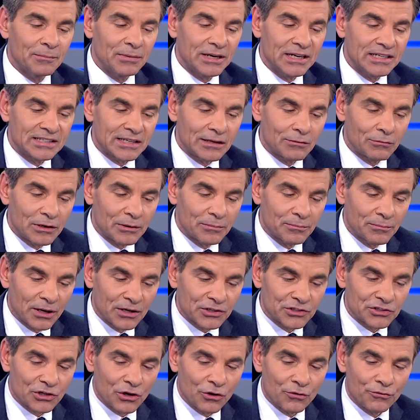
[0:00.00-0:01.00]
but he said we
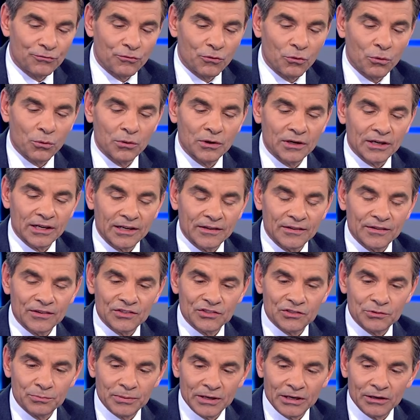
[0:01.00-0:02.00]
must go forward in the
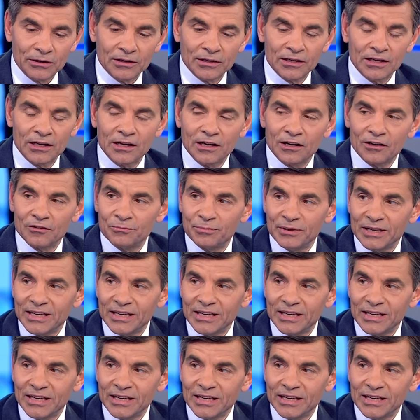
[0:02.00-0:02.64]
spirit of